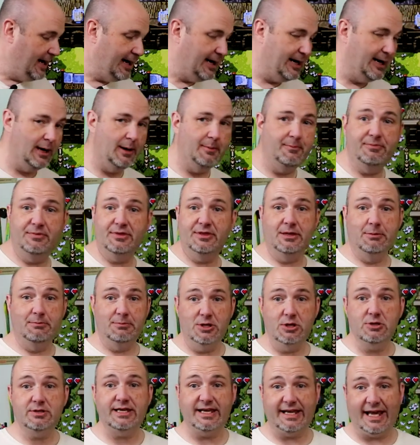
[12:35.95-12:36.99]
Um, the
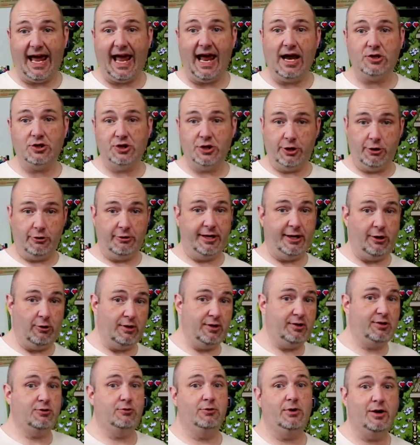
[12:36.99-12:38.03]
music actually you're
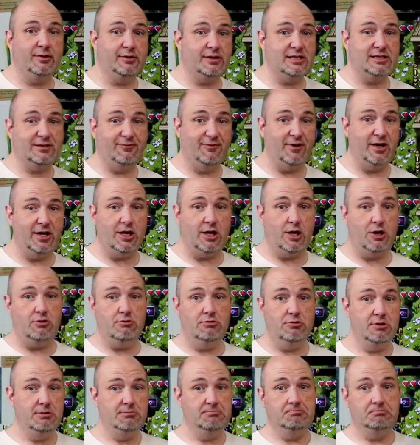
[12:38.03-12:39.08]
hearing throughout this
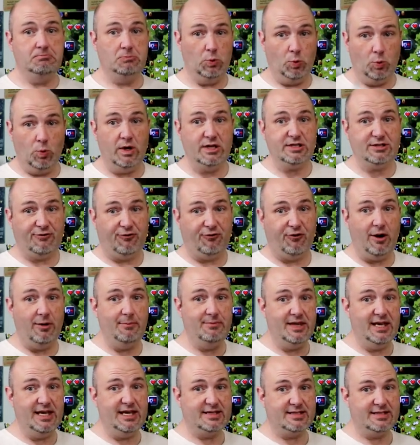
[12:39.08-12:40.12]
video was
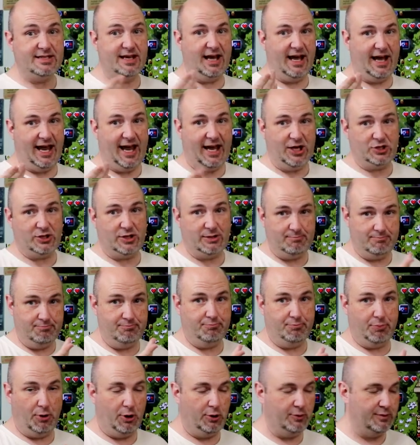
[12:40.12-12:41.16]
from this. I actually
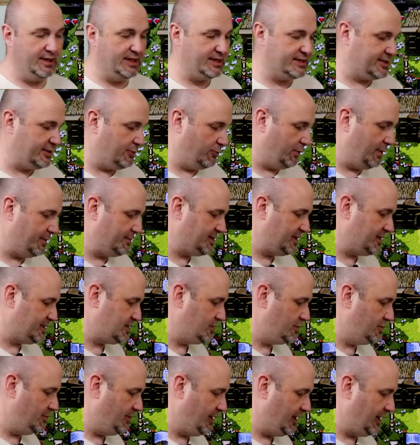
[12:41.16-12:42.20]
burned this and ripped it
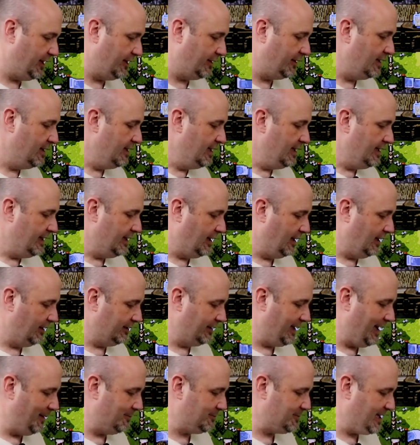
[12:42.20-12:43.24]
to my uh,
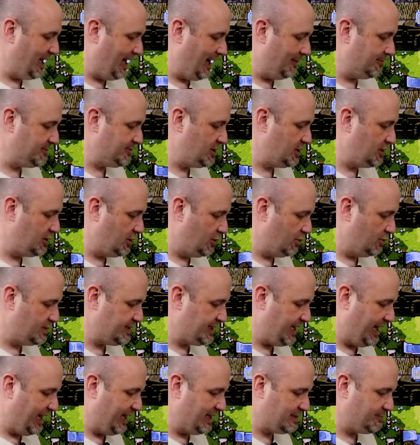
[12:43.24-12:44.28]
laptop to
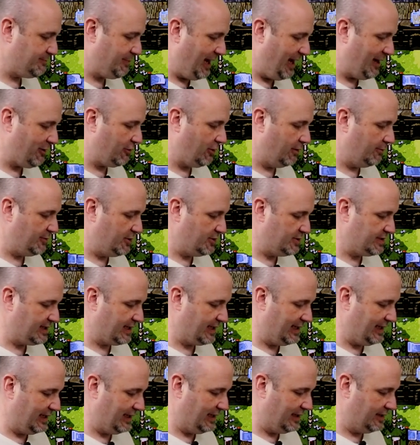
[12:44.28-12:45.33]
use as background music
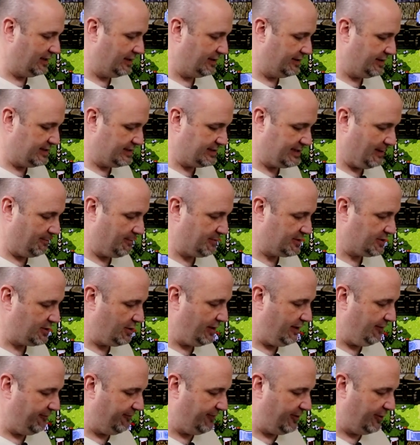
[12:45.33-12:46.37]
in this
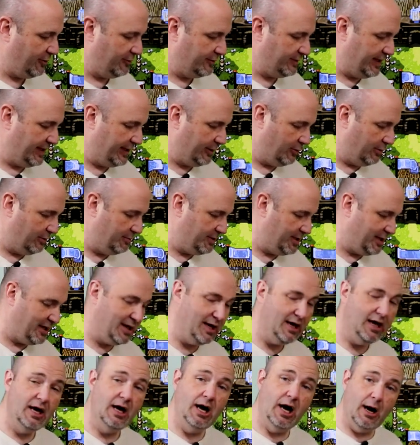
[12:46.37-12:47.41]
episode. I figured that it would be
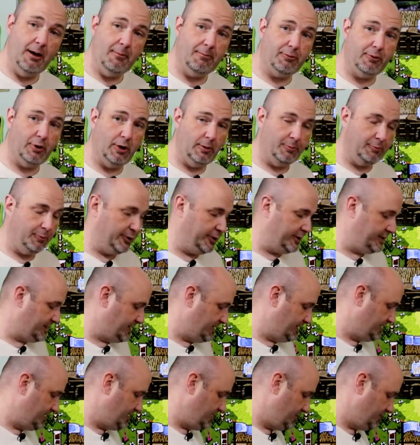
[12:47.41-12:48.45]
appropriate
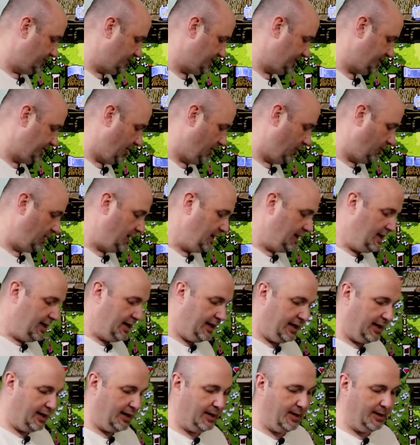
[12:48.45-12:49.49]
to do so.
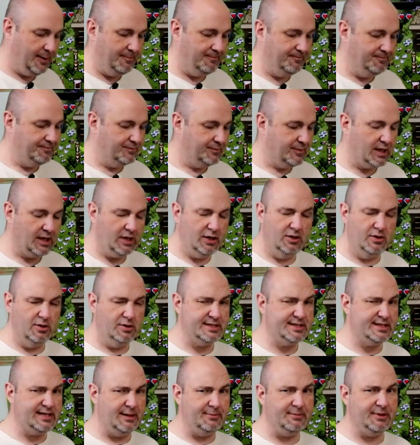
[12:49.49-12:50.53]
Um,
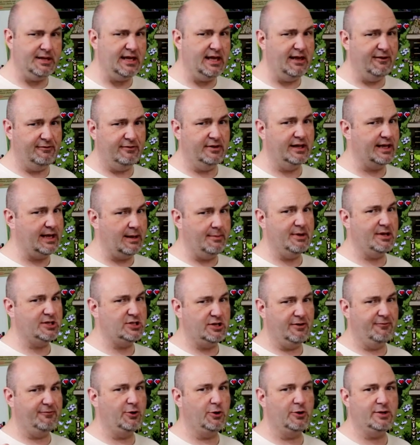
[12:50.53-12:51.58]
something, like I
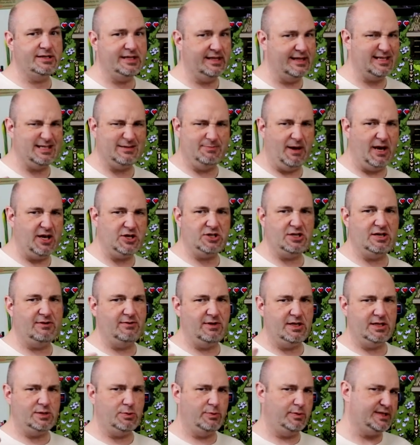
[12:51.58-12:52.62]
mentioned, if you're into the Smash
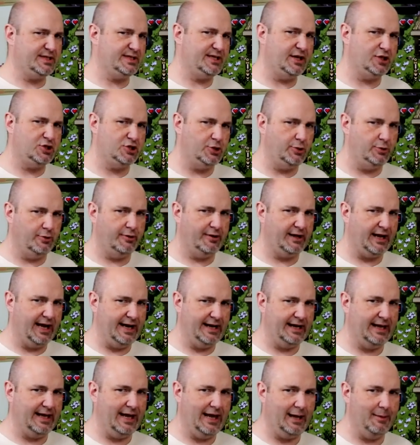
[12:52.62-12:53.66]
TV twin stick shooter
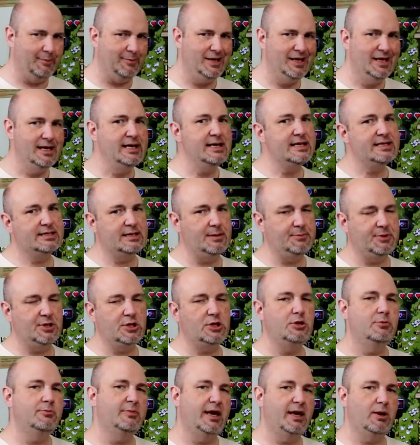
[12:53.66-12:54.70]
kind of game,
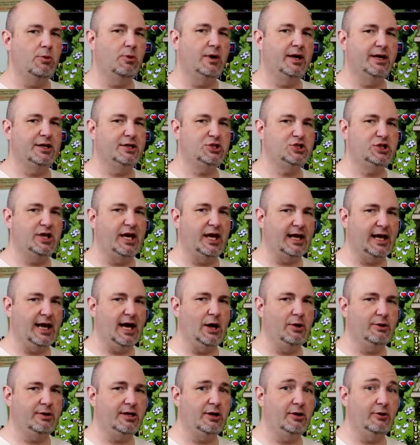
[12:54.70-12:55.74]
something you may want to check
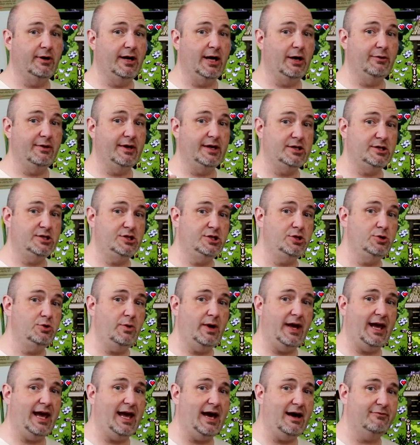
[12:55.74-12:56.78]
out here. Now, they
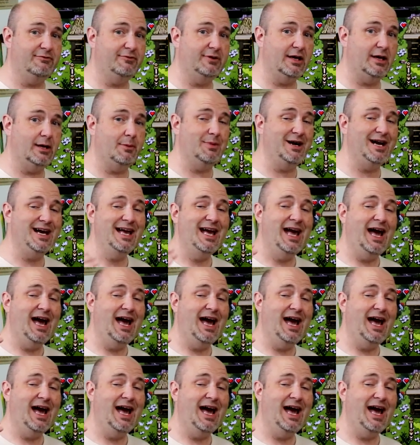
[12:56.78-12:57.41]
do have them